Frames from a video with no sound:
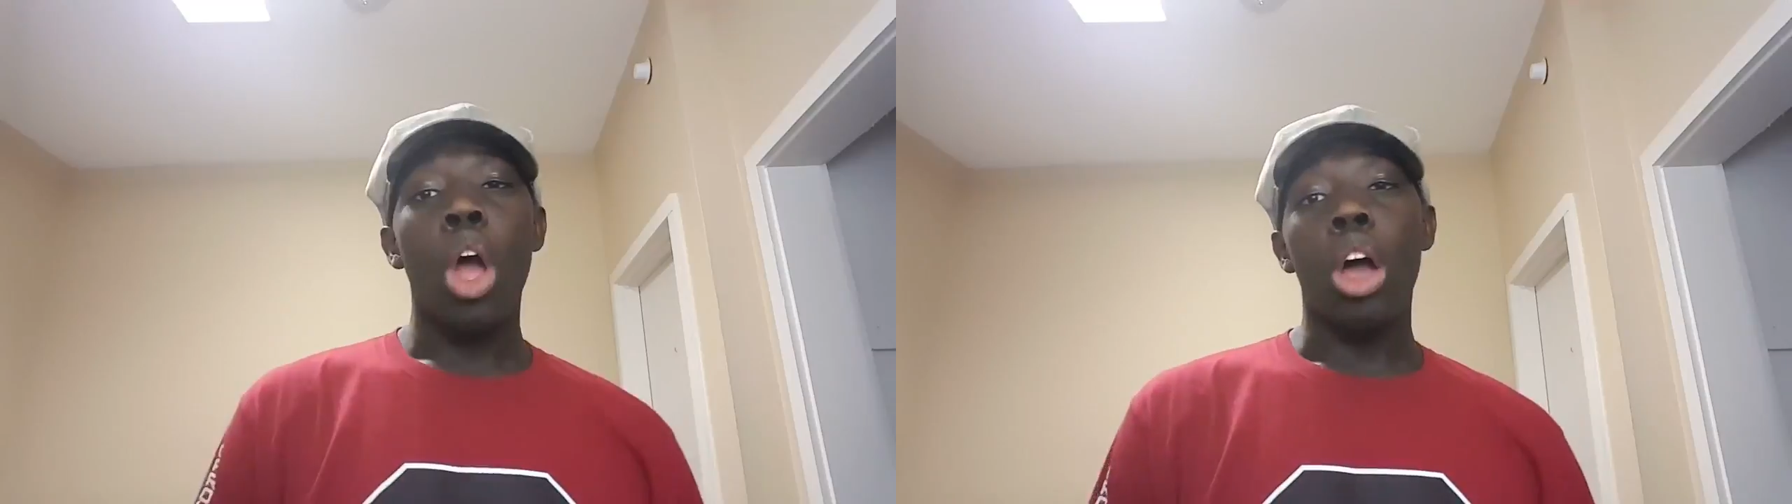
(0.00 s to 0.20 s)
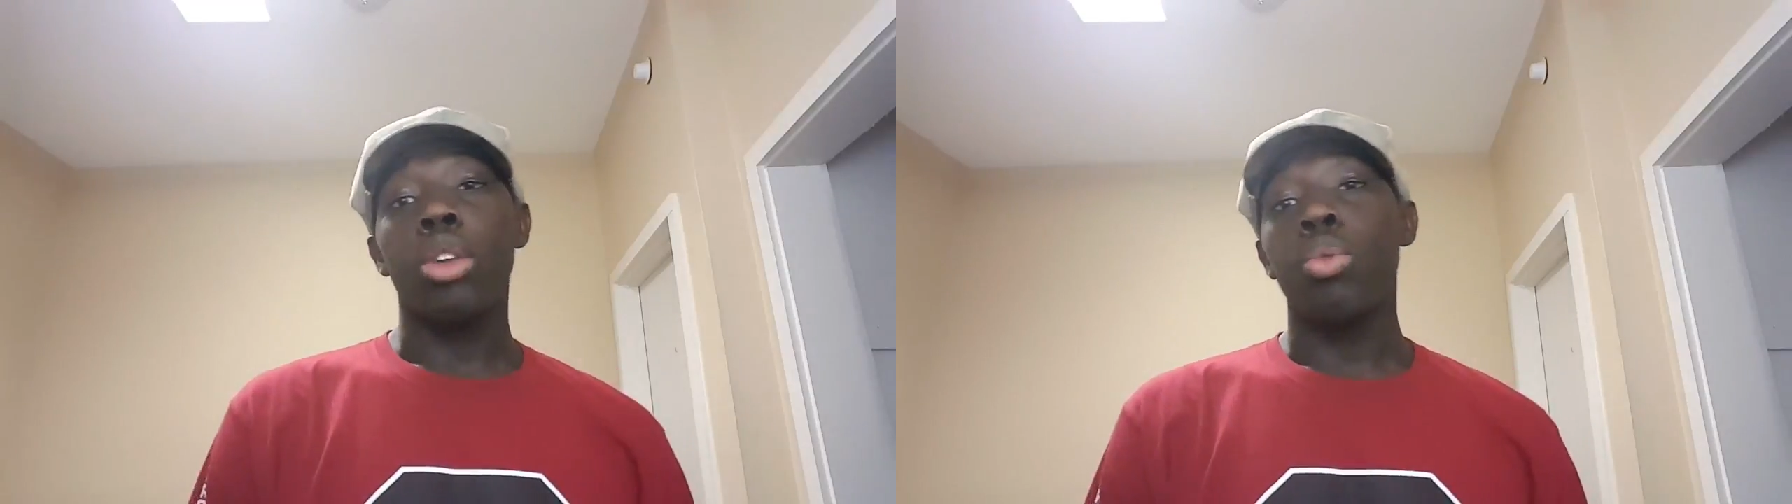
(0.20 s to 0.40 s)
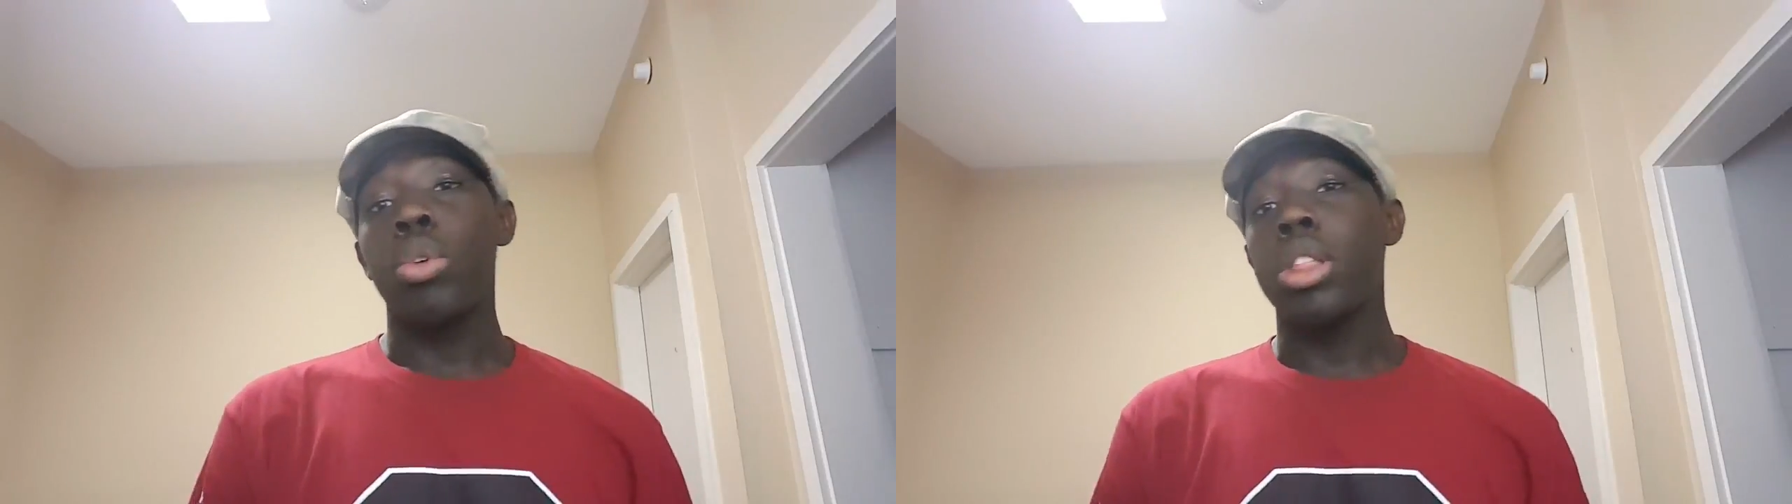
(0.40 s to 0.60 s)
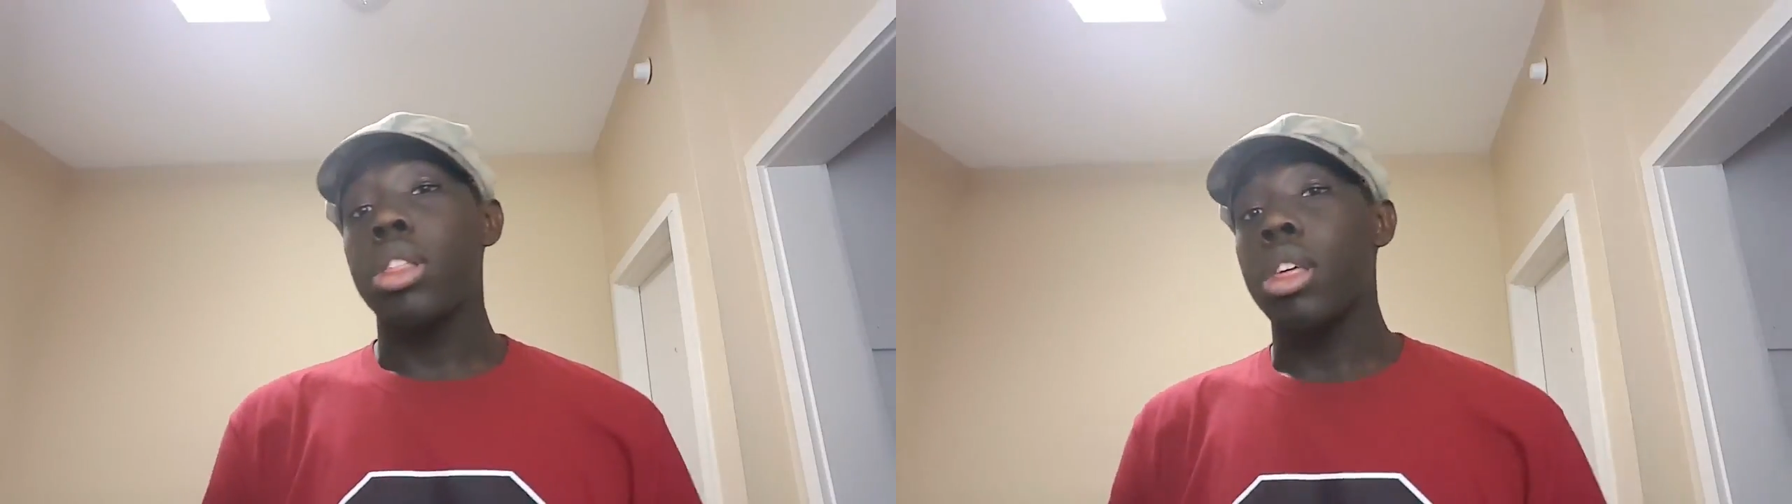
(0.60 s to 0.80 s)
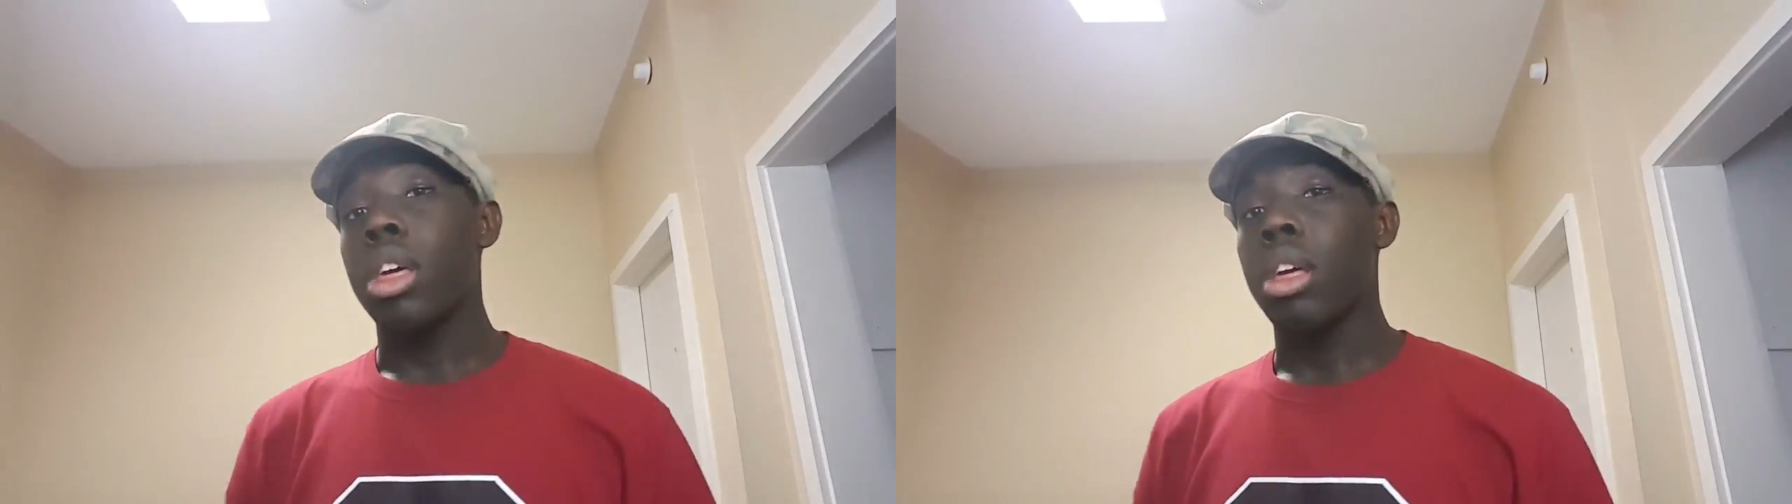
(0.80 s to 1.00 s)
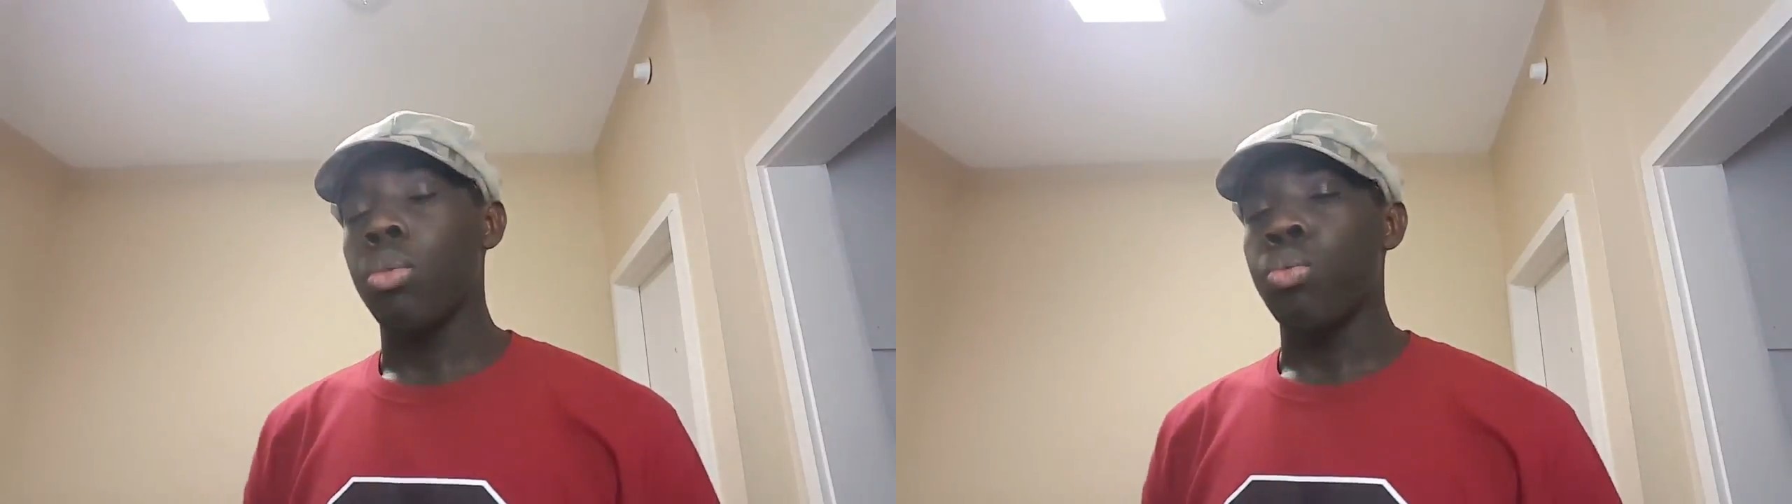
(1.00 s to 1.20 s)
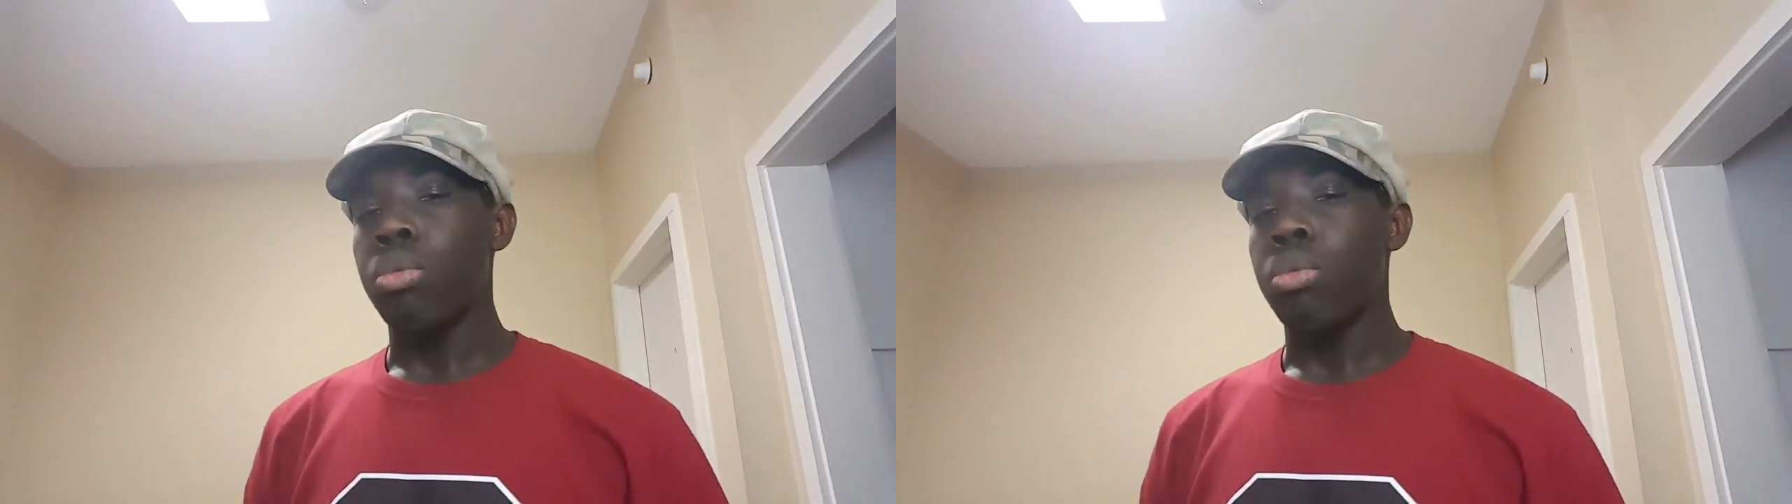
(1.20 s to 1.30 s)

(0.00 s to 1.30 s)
talked with the,